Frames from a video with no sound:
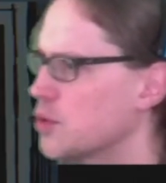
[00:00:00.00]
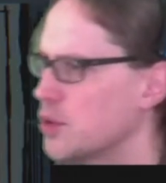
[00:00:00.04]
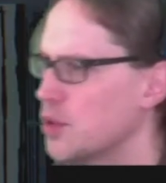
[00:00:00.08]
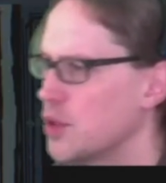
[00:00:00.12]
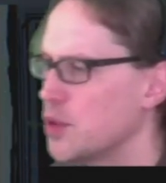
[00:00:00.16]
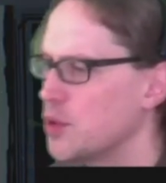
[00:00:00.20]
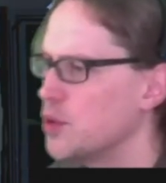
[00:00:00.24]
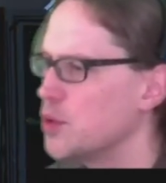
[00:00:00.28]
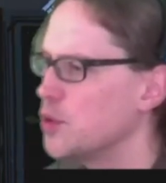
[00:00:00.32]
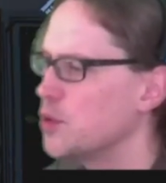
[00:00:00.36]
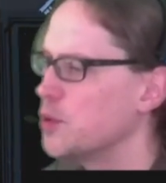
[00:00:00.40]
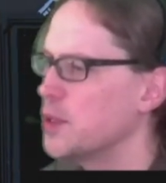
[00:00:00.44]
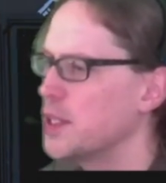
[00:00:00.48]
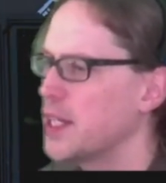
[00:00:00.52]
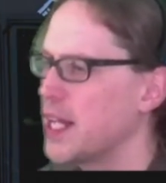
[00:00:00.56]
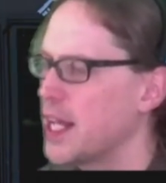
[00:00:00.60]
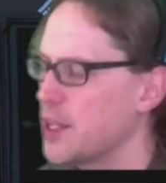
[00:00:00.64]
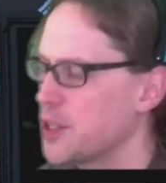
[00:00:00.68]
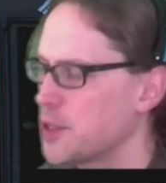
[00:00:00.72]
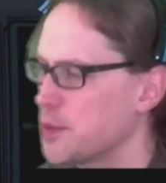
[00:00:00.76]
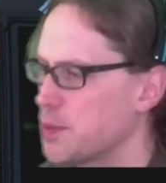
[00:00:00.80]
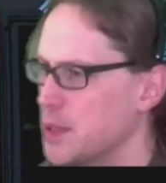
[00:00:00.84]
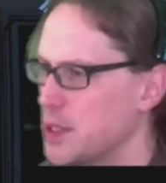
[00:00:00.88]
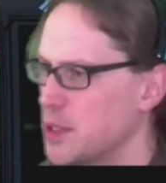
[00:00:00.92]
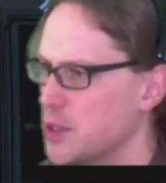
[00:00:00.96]
new
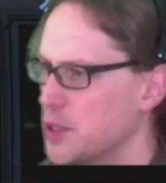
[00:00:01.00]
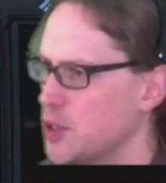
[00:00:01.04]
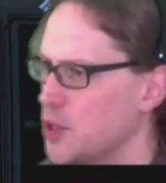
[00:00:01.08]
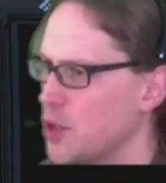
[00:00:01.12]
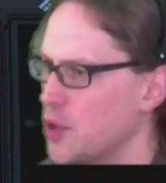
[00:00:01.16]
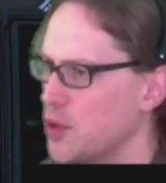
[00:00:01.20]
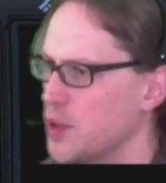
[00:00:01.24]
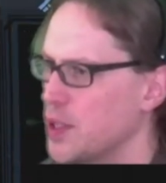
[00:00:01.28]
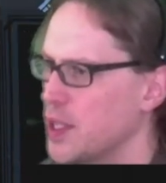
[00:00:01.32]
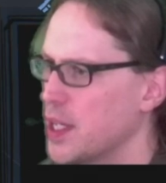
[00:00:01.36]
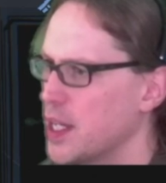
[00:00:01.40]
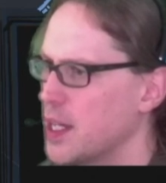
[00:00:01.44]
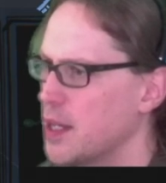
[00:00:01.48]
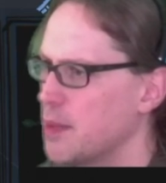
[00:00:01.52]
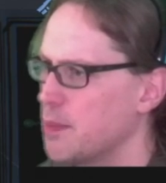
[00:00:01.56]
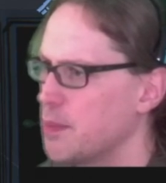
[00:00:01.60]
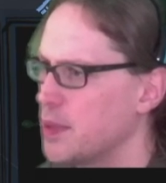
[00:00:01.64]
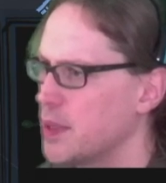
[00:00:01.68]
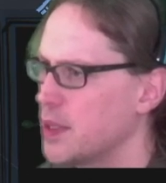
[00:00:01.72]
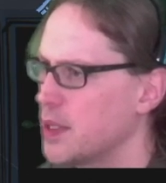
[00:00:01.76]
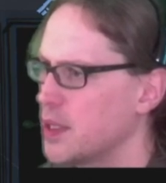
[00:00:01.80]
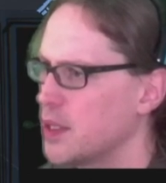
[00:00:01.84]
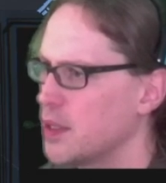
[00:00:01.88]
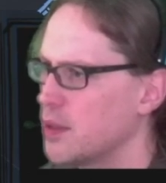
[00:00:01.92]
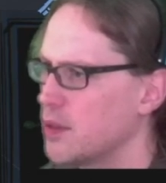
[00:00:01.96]
announcements showed up.
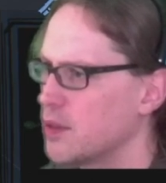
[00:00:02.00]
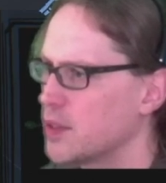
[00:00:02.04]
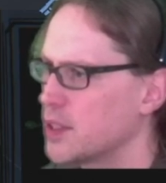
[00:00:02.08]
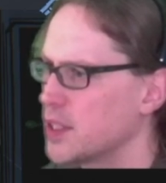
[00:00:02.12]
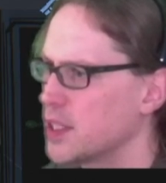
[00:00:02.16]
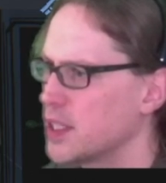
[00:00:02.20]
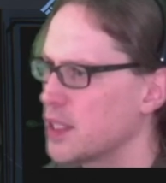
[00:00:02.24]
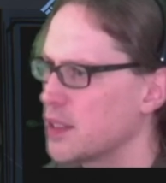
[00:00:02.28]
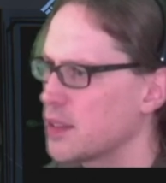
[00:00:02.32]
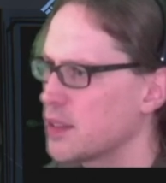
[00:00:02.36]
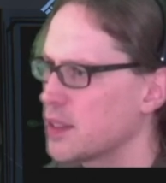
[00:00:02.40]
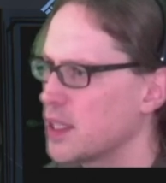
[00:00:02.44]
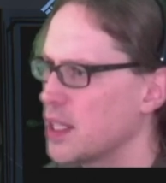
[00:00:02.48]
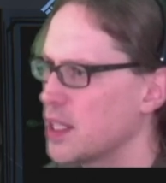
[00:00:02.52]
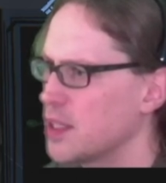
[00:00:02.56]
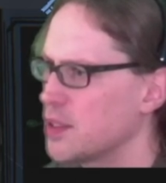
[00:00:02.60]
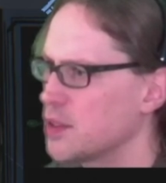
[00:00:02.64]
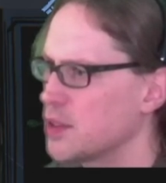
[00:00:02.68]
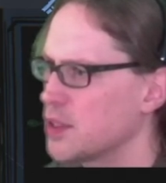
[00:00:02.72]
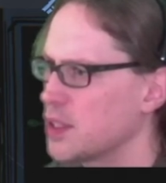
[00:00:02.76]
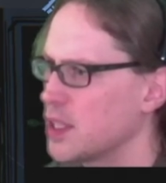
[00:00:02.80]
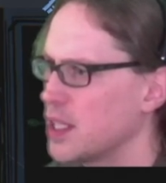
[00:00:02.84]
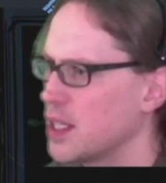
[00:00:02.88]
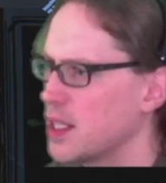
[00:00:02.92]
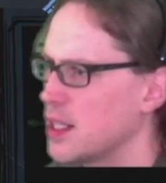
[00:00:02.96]

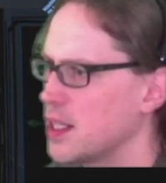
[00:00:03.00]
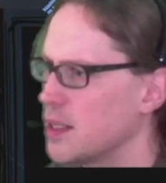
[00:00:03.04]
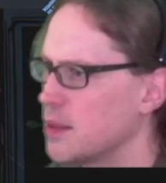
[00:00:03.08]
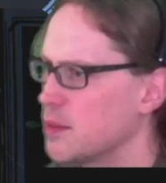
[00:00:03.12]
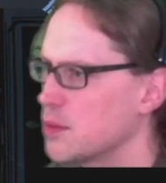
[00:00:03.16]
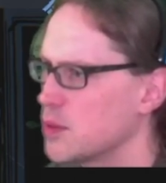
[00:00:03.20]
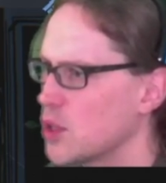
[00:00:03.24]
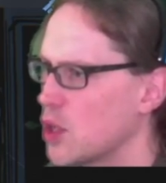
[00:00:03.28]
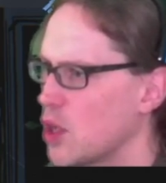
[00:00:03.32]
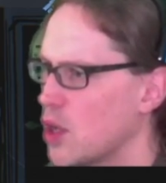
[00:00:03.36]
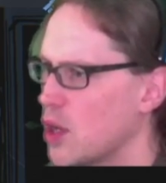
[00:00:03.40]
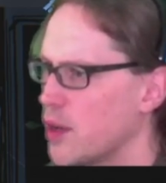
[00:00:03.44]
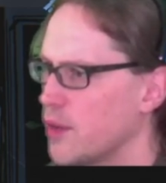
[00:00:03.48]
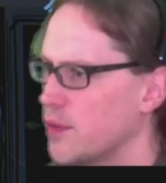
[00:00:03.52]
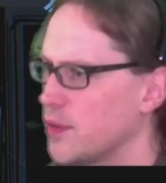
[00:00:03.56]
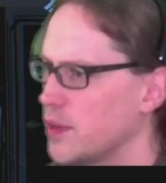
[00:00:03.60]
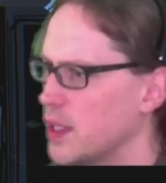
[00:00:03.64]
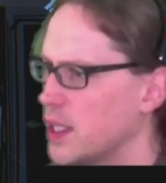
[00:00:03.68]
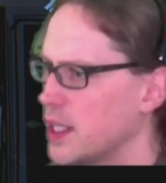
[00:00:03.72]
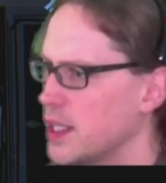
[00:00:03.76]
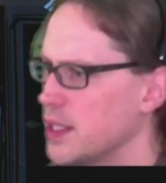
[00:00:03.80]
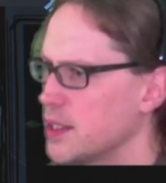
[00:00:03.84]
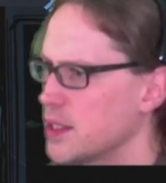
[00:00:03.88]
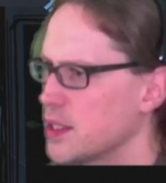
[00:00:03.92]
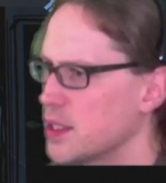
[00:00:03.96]
Scheduled games
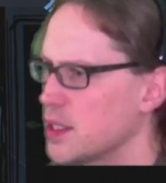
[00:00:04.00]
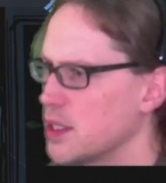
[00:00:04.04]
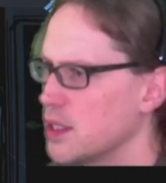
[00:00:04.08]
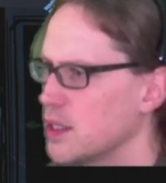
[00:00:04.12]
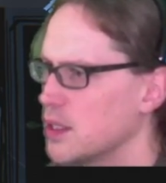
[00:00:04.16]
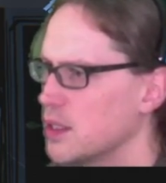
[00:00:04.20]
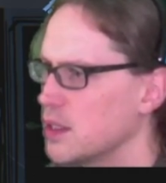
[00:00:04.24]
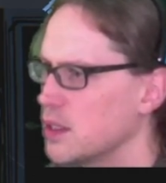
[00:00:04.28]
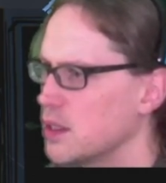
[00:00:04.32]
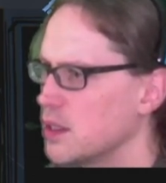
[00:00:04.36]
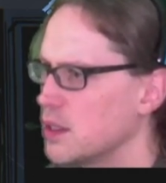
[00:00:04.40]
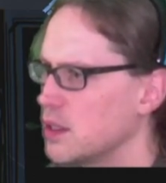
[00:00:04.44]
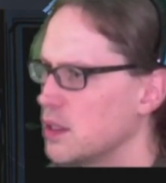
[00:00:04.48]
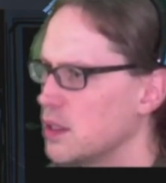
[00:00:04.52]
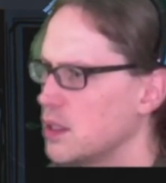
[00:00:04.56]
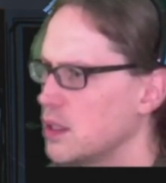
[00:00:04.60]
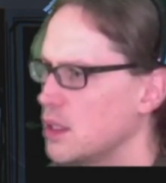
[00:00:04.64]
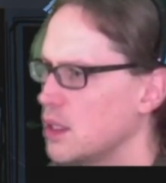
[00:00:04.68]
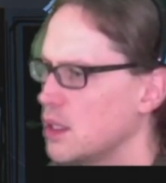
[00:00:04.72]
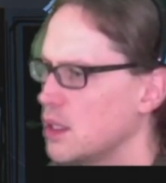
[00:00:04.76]
offline still.